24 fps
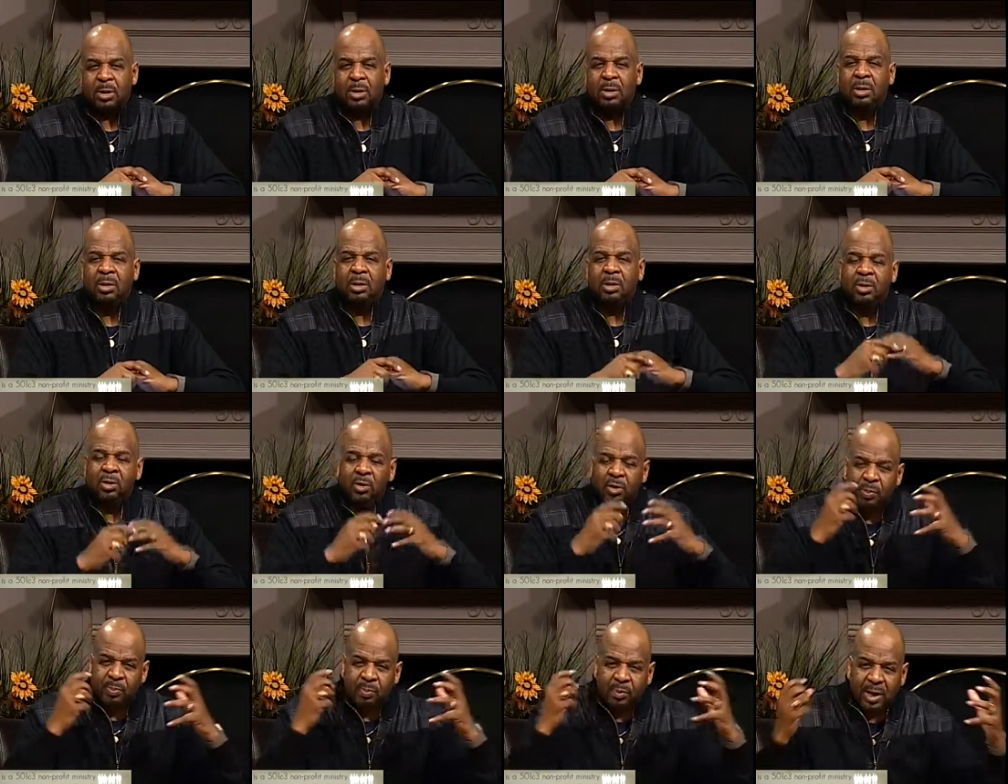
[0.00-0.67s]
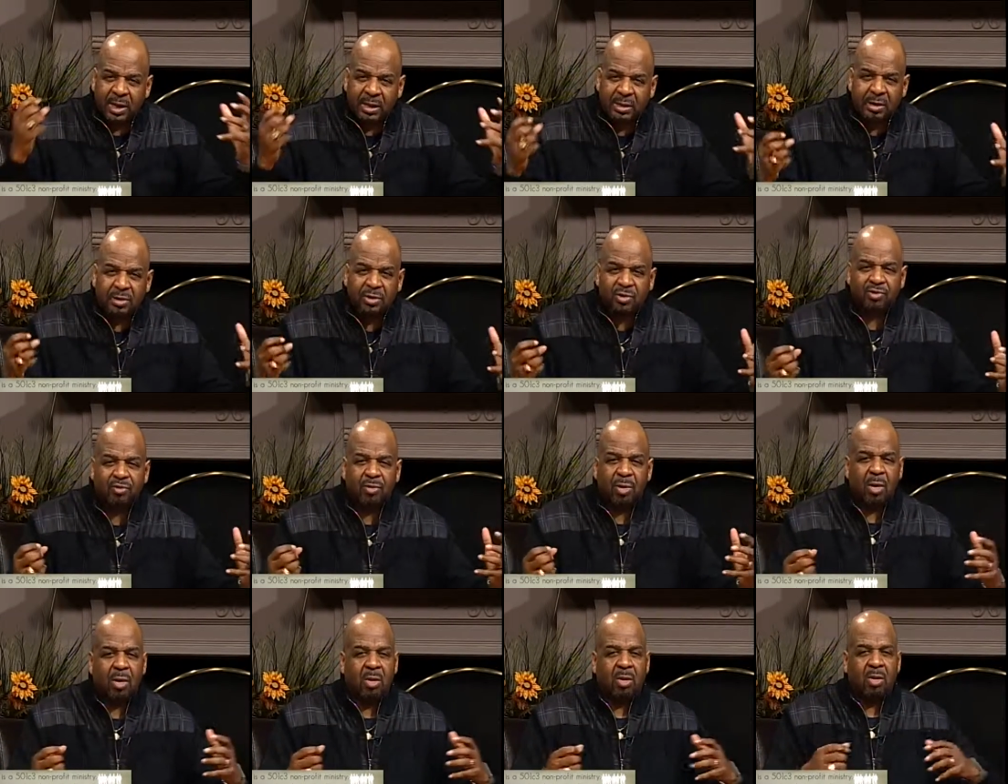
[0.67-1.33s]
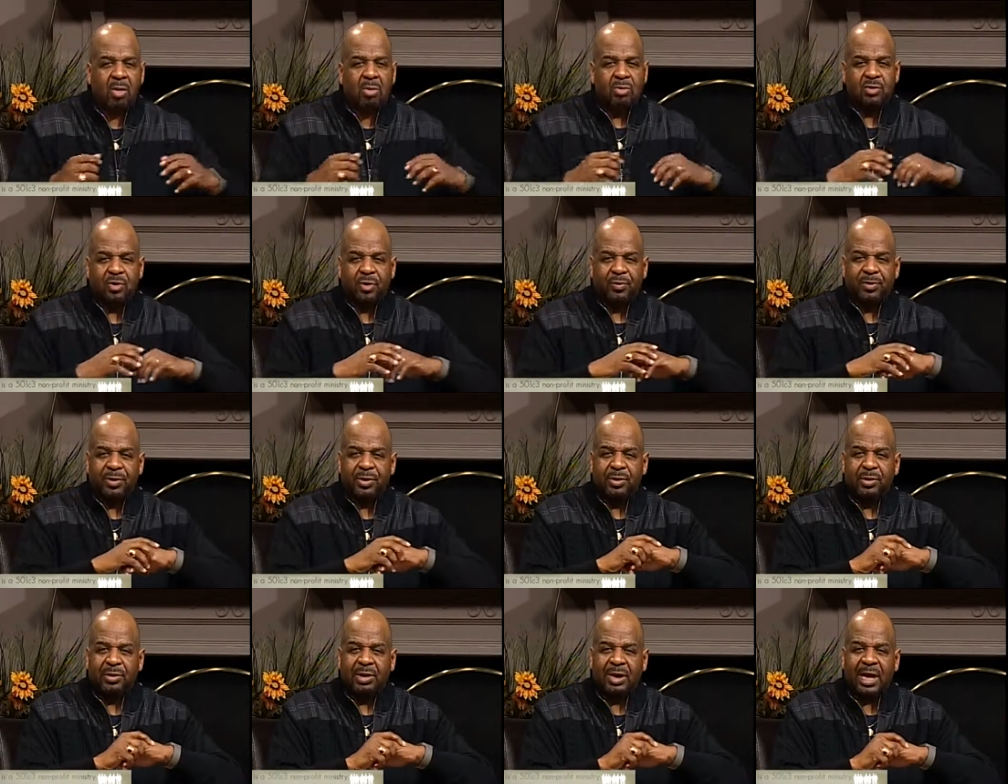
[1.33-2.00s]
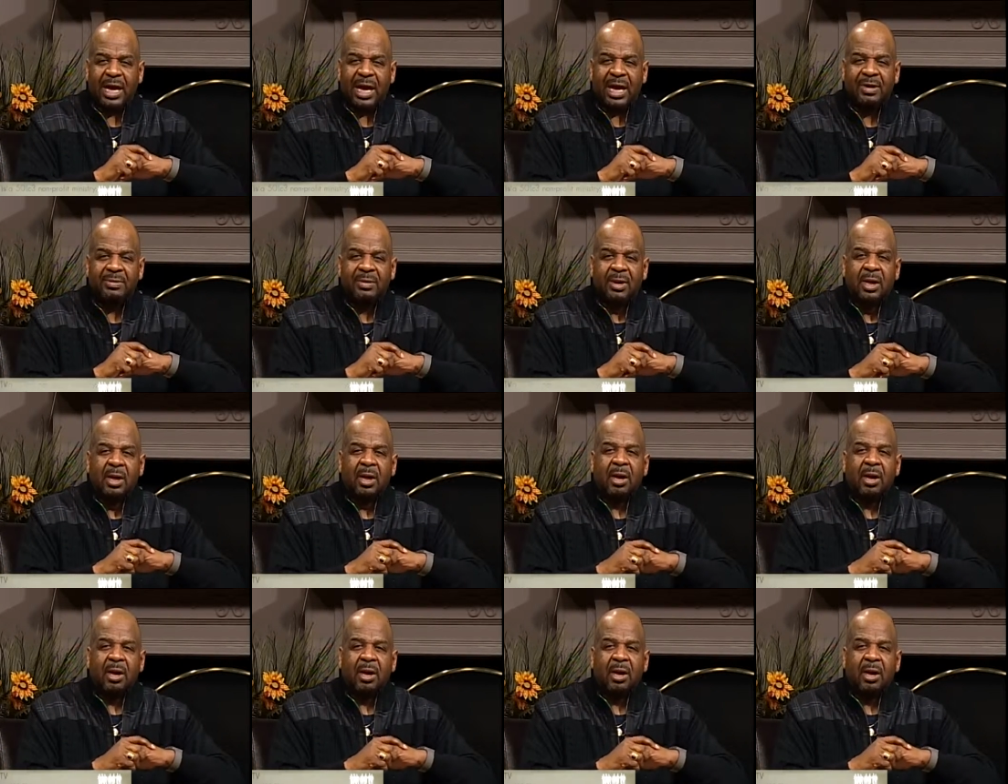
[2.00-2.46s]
Yeah. You break the strongholds over your life